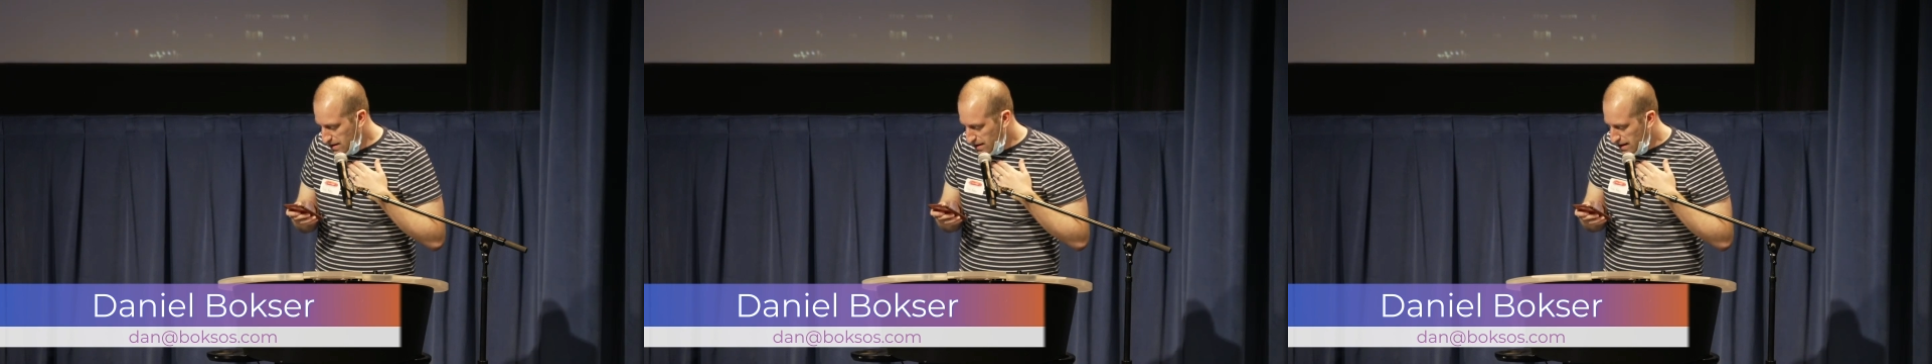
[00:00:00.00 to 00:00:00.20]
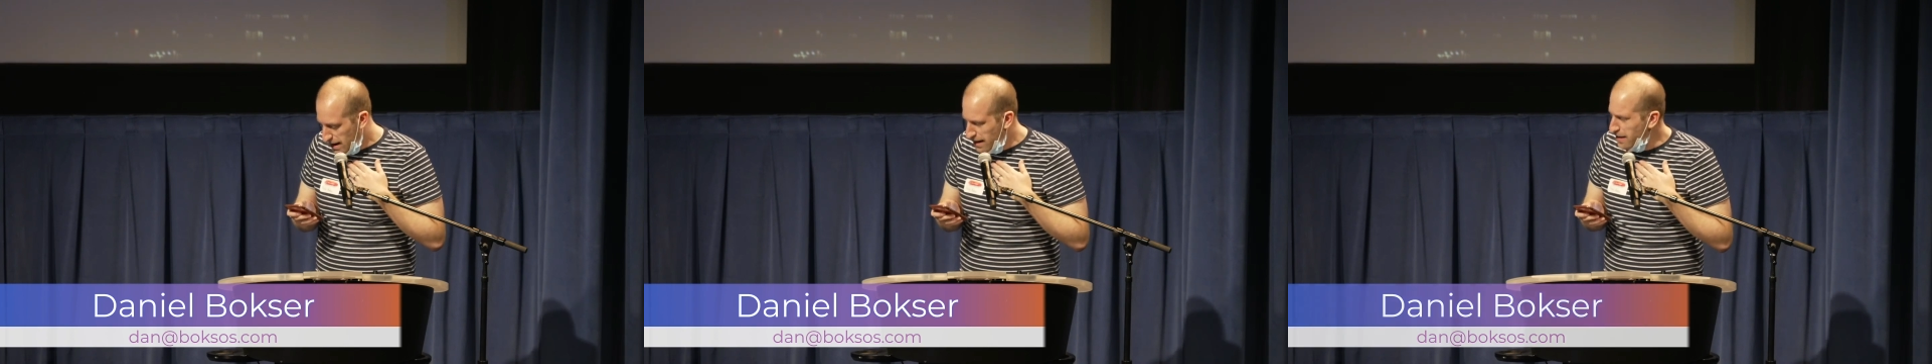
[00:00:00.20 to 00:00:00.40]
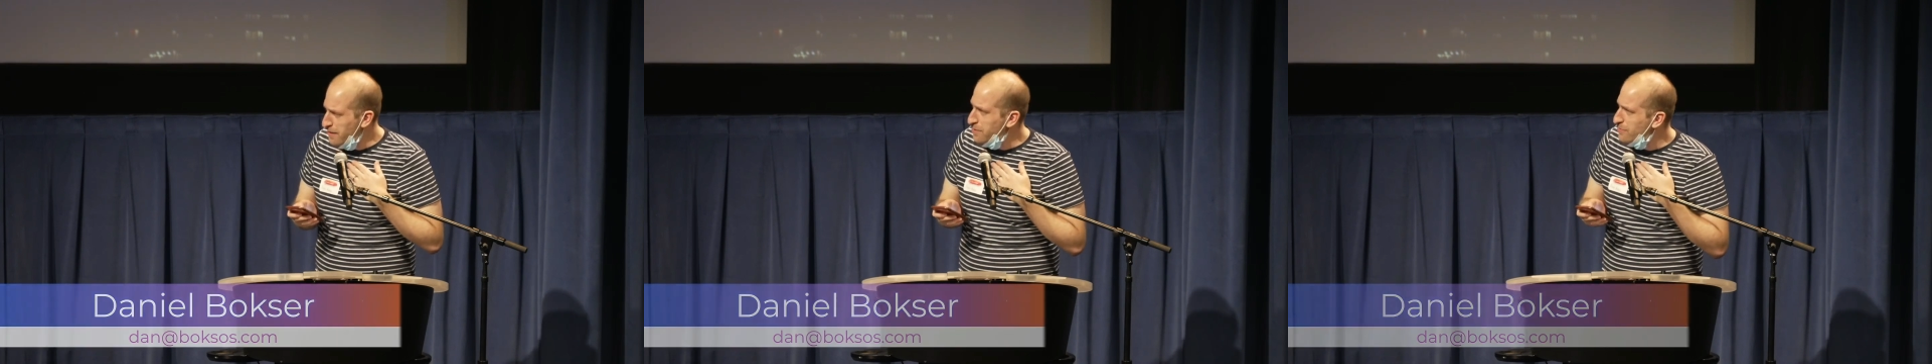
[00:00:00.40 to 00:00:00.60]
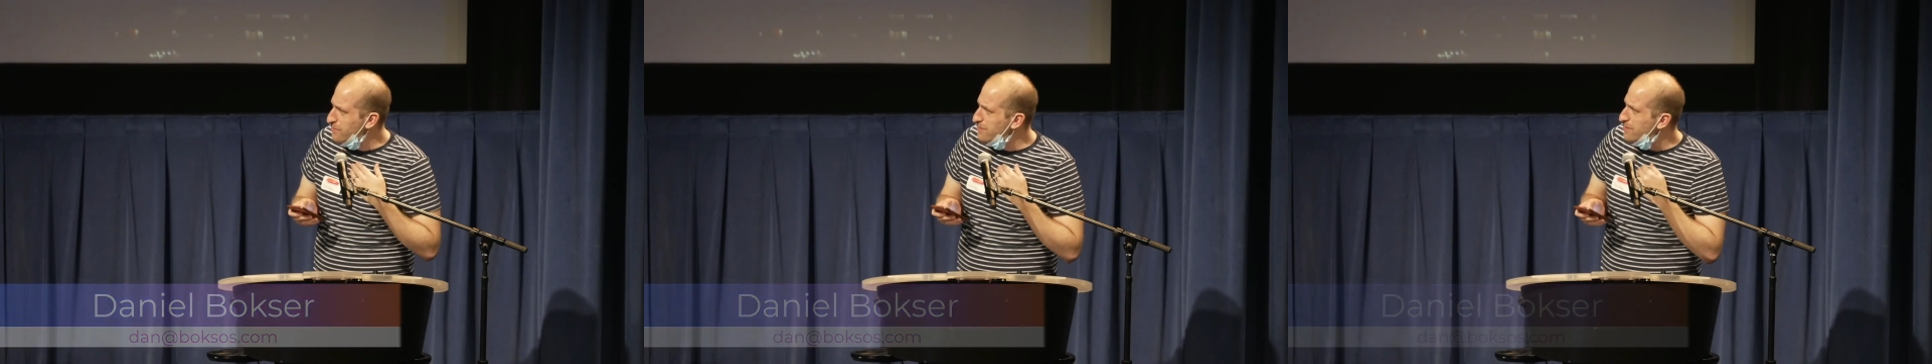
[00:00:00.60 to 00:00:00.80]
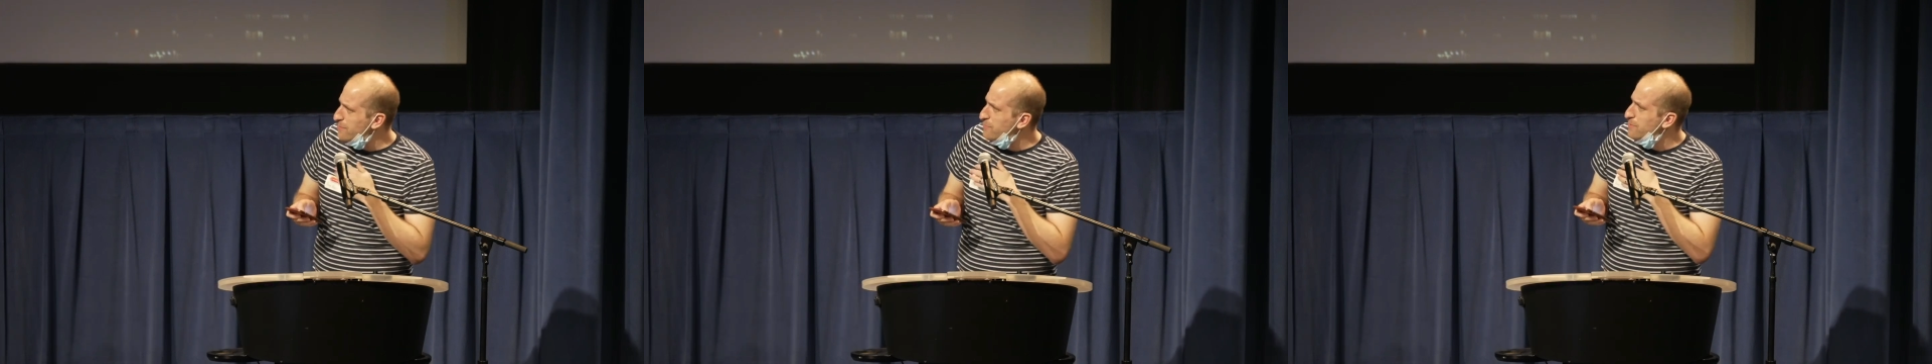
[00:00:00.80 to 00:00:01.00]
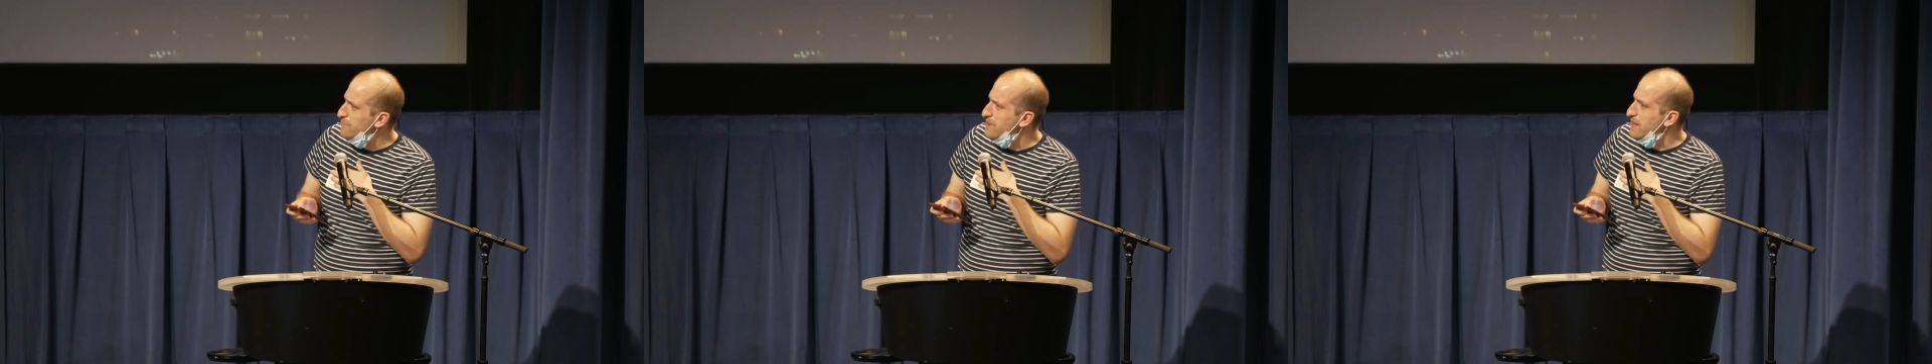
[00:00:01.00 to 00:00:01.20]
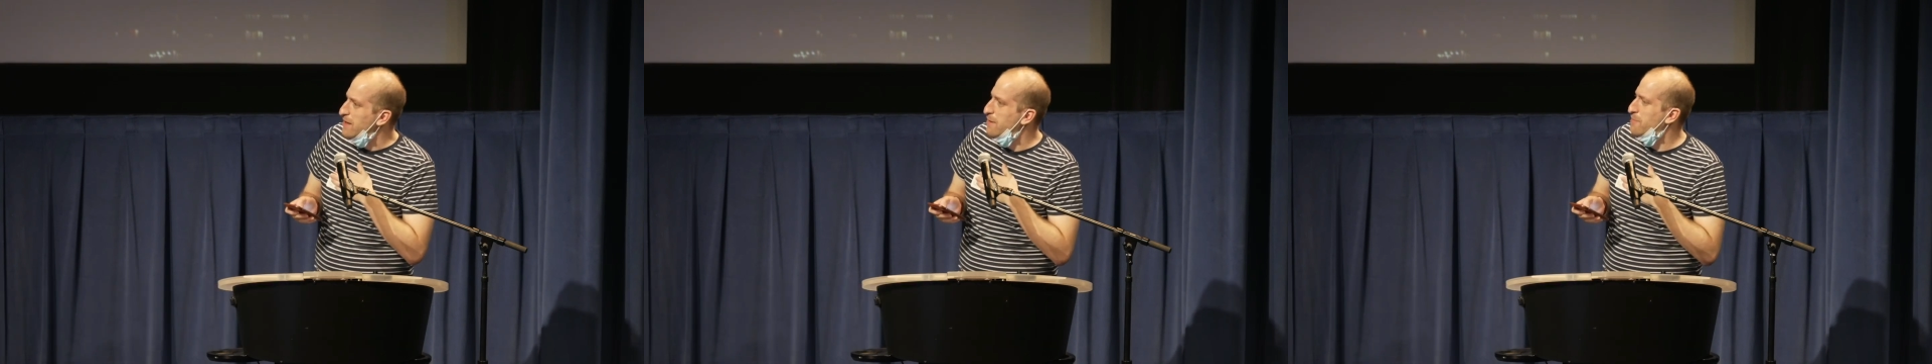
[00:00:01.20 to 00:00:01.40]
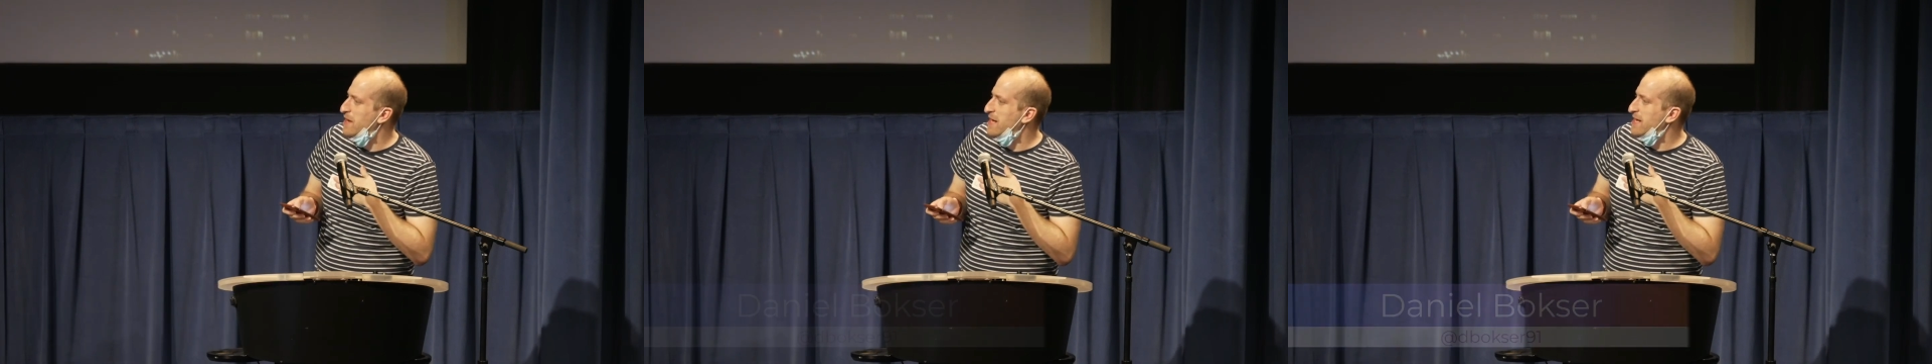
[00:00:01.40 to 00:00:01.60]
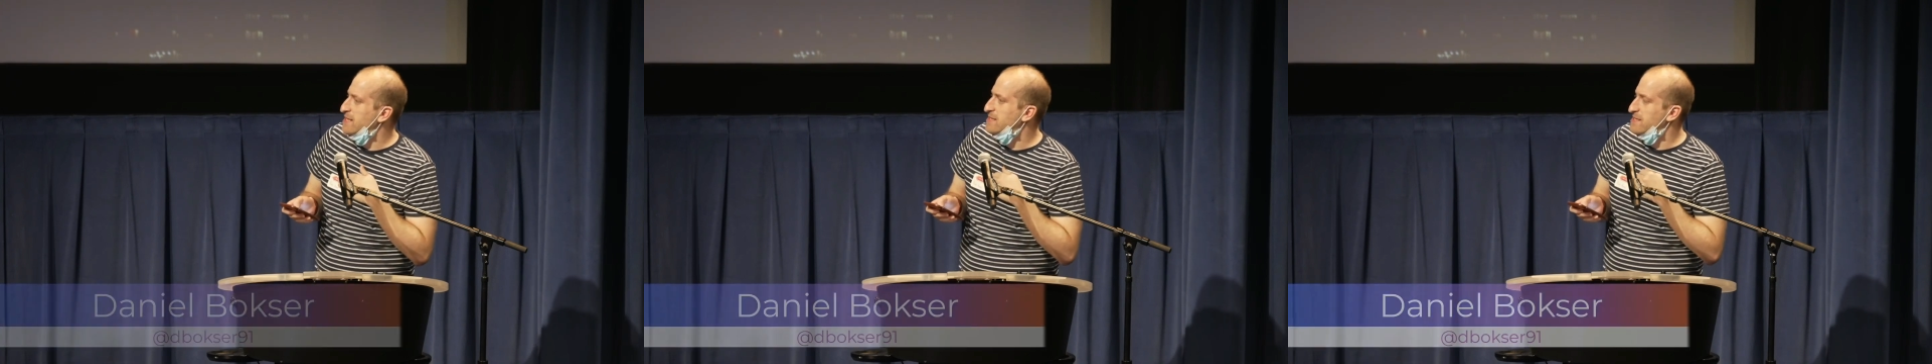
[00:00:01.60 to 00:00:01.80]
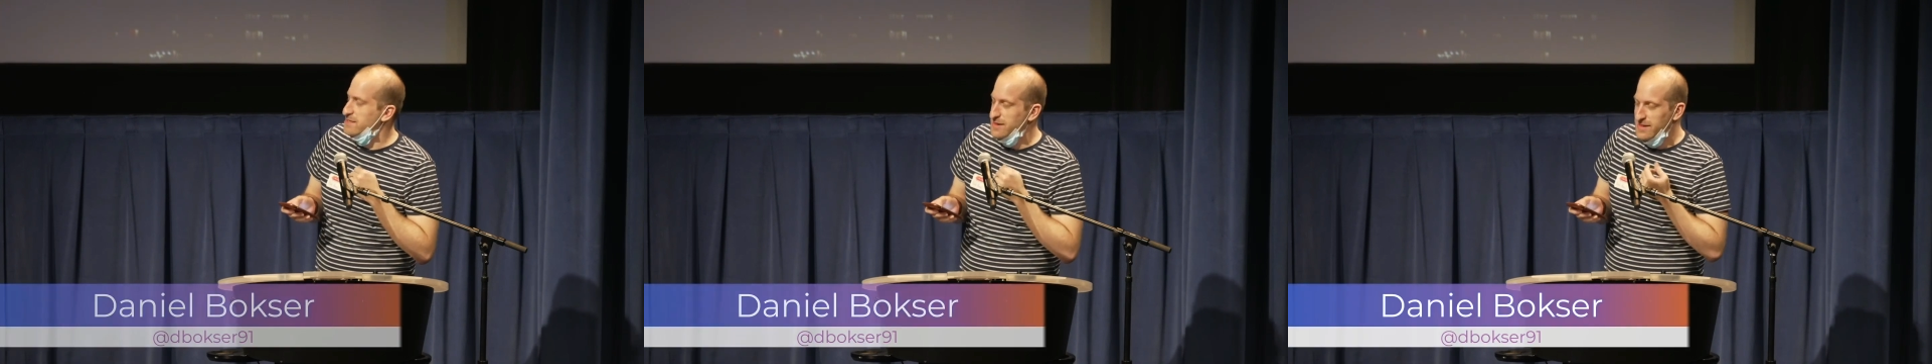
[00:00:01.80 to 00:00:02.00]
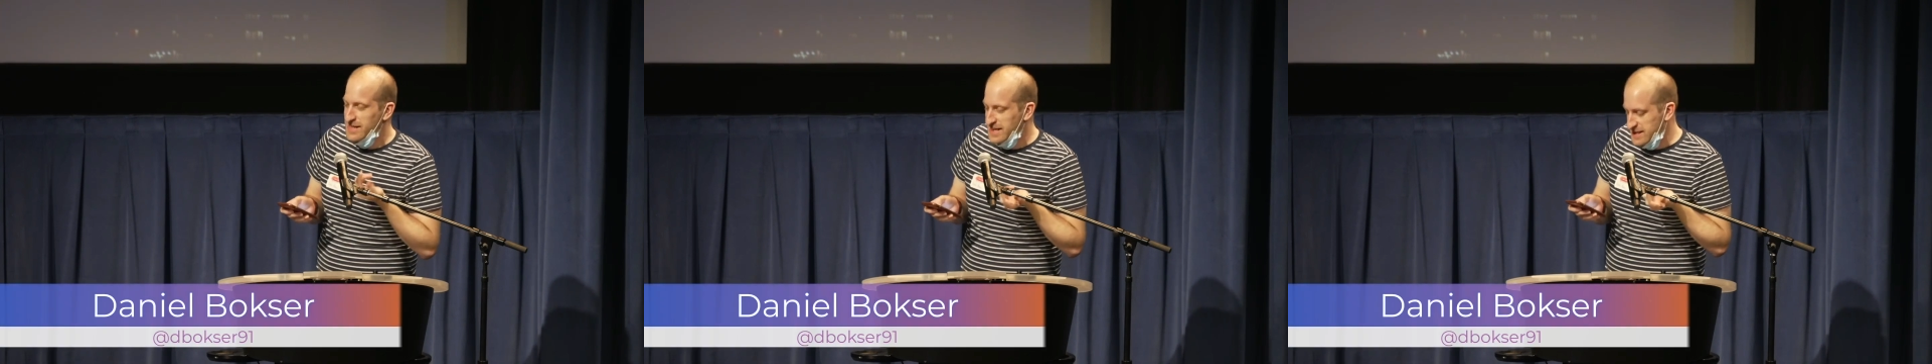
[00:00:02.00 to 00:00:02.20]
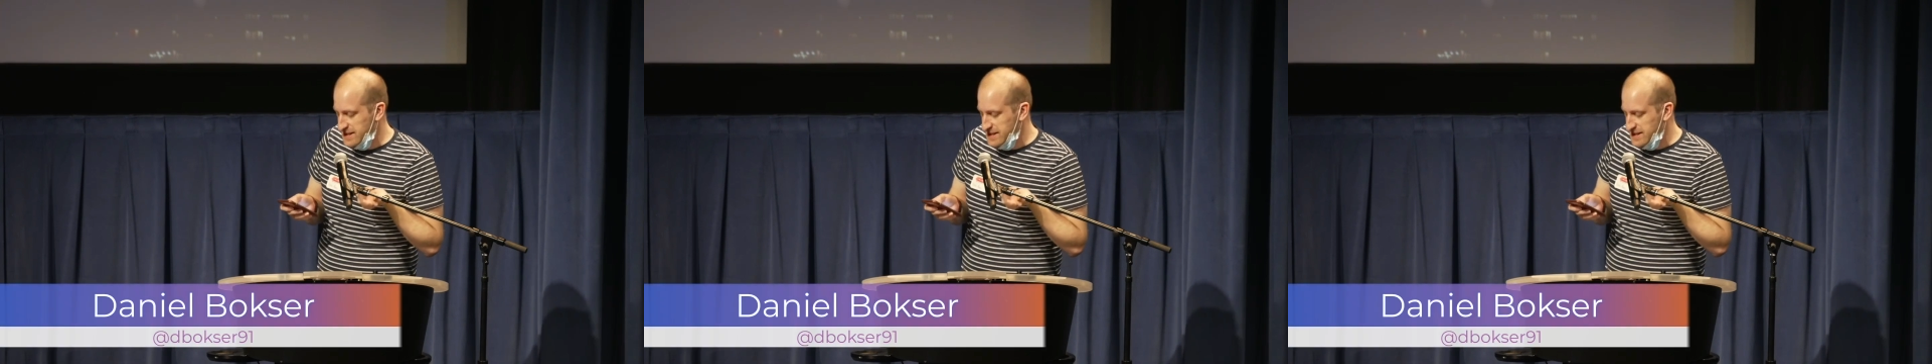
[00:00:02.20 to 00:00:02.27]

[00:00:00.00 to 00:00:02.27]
I thought it would be, but I guess this Linux